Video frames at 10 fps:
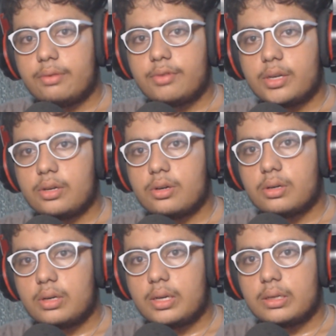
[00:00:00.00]
where you
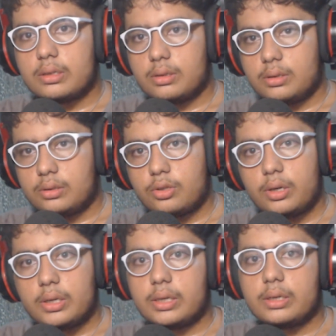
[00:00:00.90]
are like
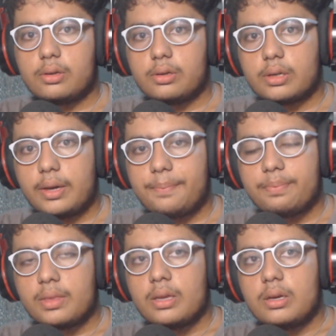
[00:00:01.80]
joining it. Okay,
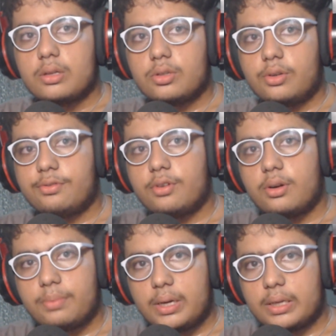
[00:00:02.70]
so if you
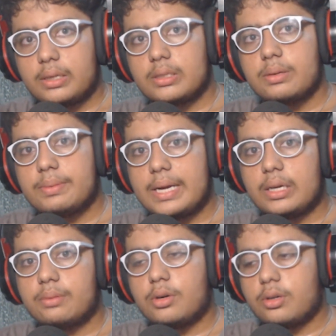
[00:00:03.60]
are breaking some
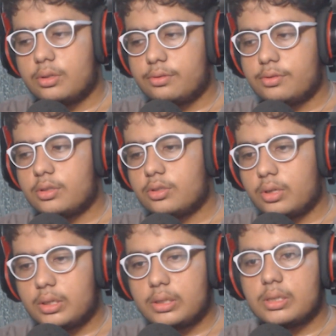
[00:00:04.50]
atom or if you are
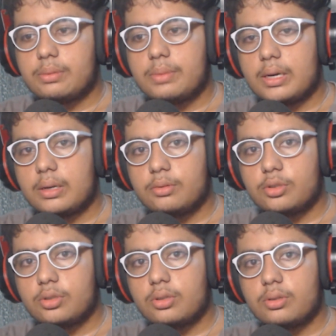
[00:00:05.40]
joining some atom, you
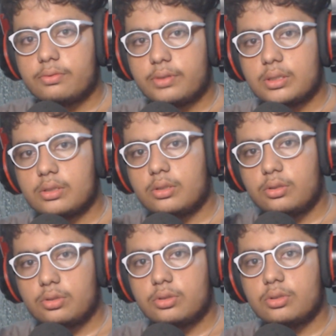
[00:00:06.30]

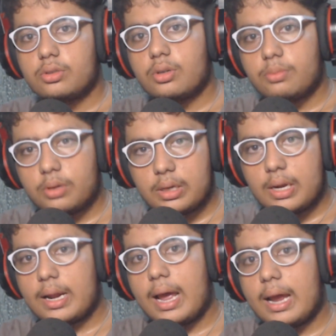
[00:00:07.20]
should know about
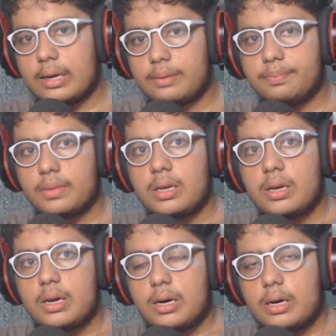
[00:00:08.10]
that atom.
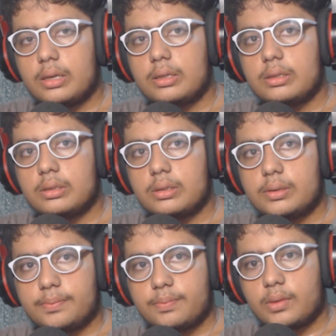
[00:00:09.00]
And
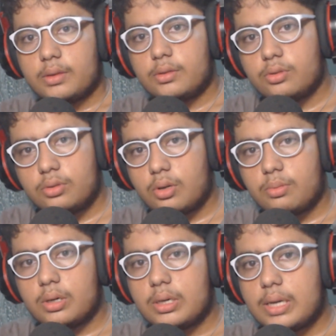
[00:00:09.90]
to know
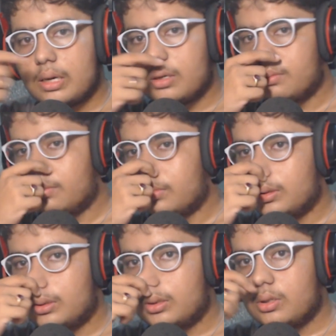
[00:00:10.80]
about the atom,
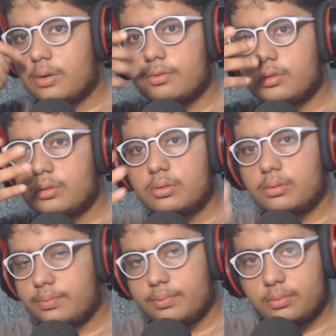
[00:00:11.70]
you have
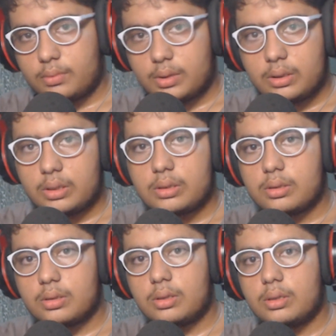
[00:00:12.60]
to
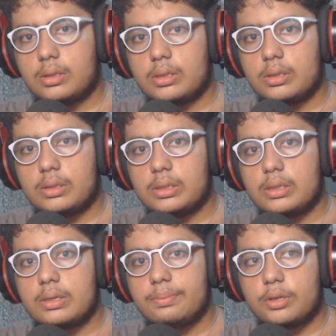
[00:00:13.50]
just
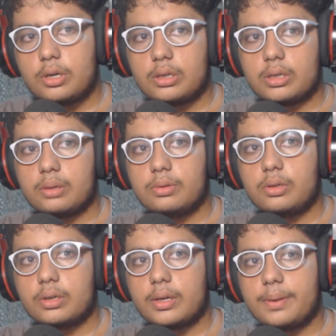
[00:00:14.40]
read the periodic
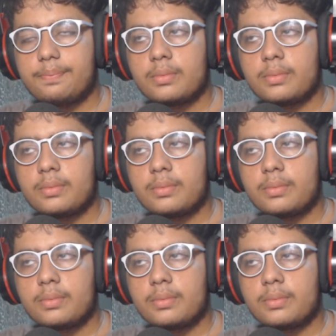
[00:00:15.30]
table. Okay,